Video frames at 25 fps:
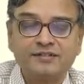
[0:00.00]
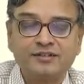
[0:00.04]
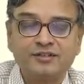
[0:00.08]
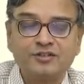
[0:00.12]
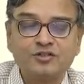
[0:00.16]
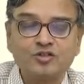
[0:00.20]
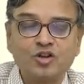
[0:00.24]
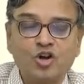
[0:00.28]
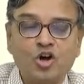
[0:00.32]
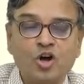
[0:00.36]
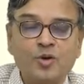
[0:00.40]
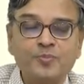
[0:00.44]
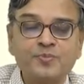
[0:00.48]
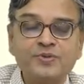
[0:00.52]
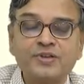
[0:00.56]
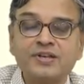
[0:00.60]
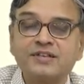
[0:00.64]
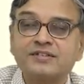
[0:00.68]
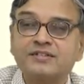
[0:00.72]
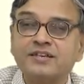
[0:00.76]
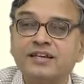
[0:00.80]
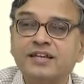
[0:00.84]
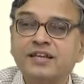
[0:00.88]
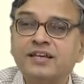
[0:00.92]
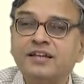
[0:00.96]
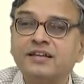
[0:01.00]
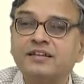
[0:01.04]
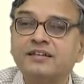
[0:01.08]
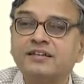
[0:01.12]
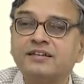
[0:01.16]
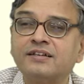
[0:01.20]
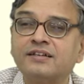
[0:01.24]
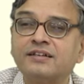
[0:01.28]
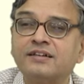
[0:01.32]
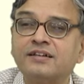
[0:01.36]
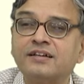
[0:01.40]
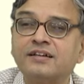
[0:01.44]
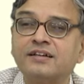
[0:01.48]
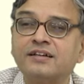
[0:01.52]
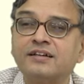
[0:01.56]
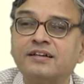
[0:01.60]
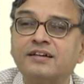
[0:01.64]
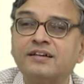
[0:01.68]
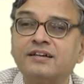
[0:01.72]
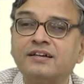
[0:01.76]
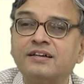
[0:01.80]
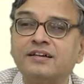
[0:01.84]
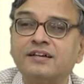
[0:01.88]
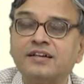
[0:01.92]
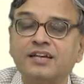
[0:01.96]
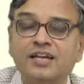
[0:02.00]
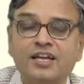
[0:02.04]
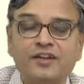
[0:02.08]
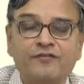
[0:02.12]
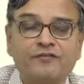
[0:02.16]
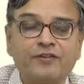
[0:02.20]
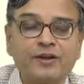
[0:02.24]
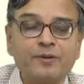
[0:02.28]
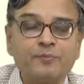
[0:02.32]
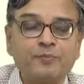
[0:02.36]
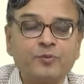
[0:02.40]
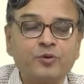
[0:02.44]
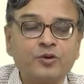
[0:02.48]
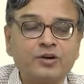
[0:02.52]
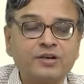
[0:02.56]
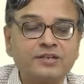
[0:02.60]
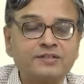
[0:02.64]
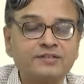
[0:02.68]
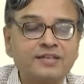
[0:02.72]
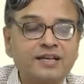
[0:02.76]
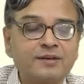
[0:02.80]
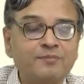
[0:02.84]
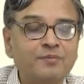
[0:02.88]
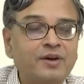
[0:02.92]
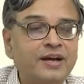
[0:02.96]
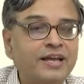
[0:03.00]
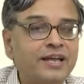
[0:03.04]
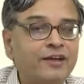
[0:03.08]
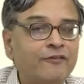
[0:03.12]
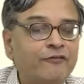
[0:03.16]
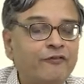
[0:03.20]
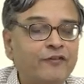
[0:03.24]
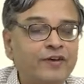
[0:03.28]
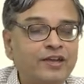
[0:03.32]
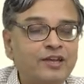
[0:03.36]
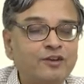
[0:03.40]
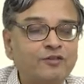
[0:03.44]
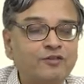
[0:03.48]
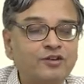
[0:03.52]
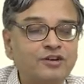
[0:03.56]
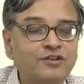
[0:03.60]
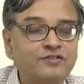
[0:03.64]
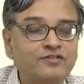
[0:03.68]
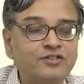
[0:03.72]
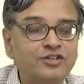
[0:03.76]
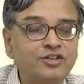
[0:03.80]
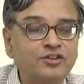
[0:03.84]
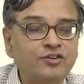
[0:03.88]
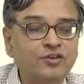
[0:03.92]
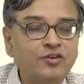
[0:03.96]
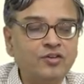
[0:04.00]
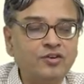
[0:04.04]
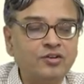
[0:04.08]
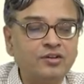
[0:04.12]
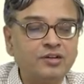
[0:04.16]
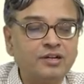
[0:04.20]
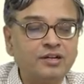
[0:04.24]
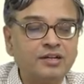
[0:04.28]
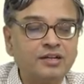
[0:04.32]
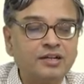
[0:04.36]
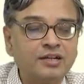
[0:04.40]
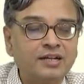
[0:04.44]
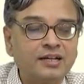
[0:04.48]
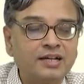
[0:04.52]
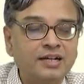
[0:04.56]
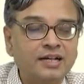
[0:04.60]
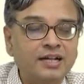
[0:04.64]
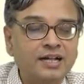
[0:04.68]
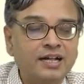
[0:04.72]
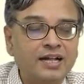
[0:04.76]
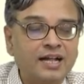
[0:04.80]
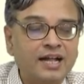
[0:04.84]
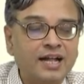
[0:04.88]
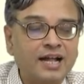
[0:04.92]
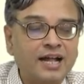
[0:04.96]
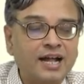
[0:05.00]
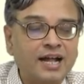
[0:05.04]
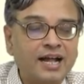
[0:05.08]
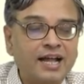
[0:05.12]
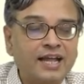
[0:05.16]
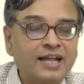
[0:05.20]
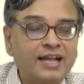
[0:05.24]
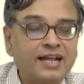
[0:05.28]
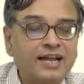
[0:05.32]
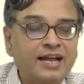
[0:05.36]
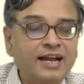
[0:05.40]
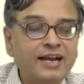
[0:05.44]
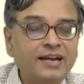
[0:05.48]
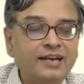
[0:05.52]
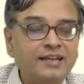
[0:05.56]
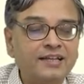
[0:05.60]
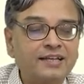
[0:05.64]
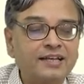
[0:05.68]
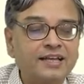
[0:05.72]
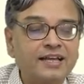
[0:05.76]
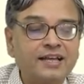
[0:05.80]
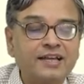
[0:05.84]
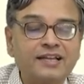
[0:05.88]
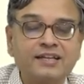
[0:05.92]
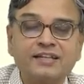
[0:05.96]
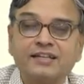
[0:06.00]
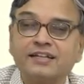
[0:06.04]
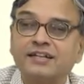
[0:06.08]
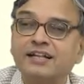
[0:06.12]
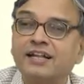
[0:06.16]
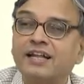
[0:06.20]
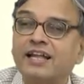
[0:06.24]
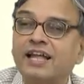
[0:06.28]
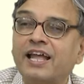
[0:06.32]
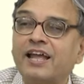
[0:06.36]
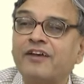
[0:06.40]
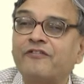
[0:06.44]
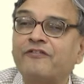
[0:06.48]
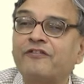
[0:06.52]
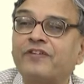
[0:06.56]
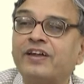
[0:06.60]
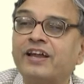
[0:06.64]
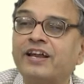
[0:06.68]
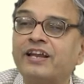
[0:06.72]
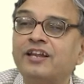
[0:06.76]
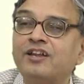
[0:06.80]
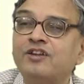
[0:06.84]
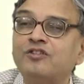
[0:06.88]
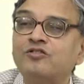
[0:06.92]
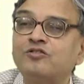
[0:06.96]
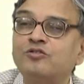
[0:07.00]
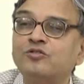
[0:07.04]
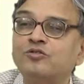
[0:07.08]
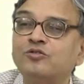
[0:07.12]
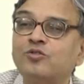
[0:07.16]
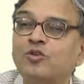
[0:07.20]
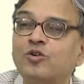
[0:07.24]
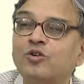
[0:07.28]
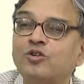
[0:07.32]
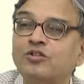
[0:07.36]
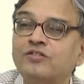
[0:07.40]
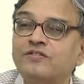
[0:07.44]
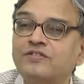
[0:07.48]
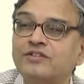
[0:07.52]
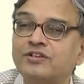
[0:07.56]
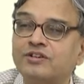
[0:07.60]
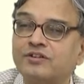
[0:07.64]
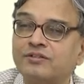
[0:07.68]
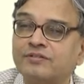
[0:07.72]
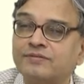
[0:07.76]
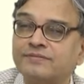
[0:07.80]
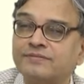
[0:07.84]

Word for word: So, obviously, if I put sigma F I equals zero, I get F A D should go to zero.